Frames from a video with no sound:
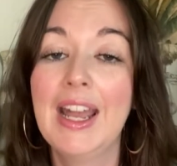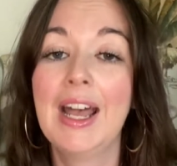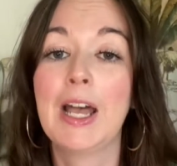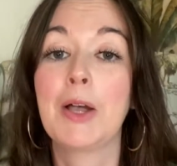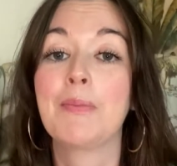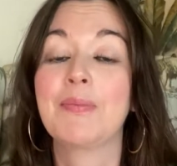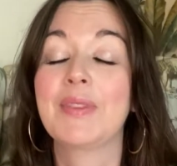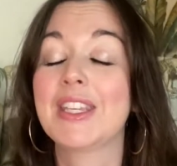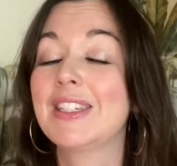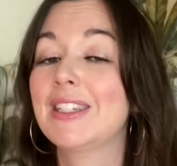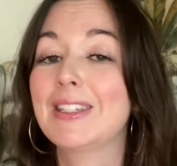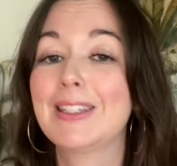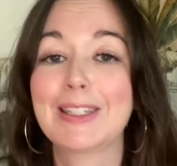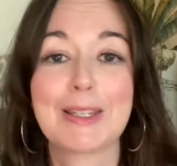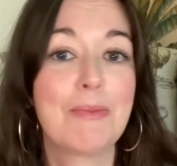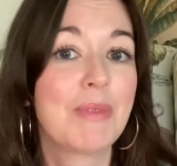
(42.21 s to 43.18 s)
This
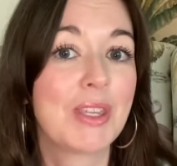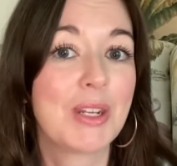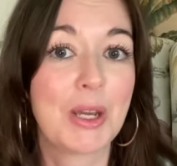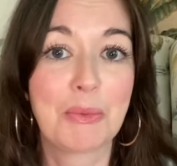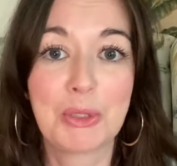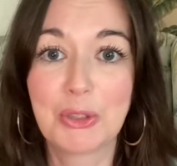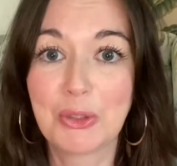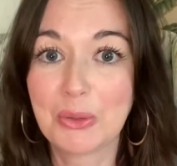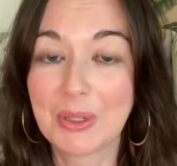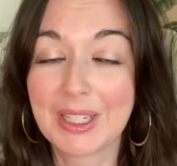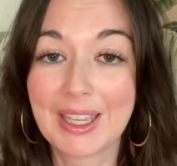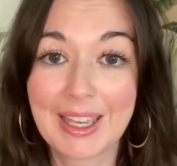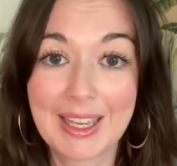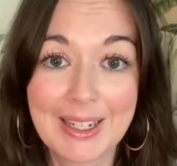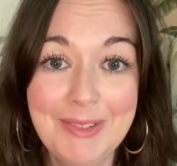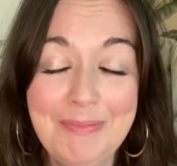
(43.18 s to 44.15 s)
isn't something I would do
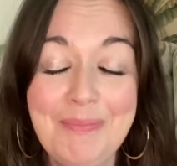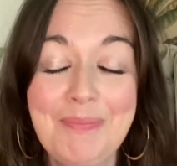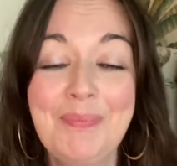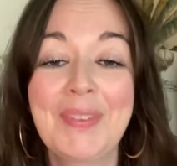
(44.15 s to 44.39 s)
again.